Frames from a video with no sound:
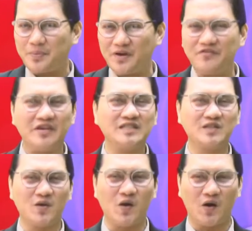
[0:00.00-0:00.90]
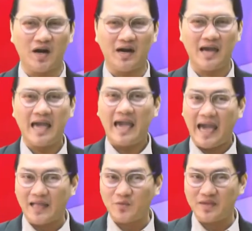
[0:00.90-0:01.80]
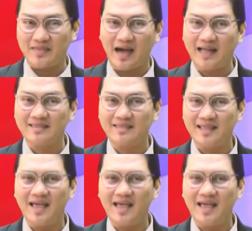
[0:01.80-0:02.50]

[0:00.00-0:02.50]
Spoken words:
perfect score, and with that,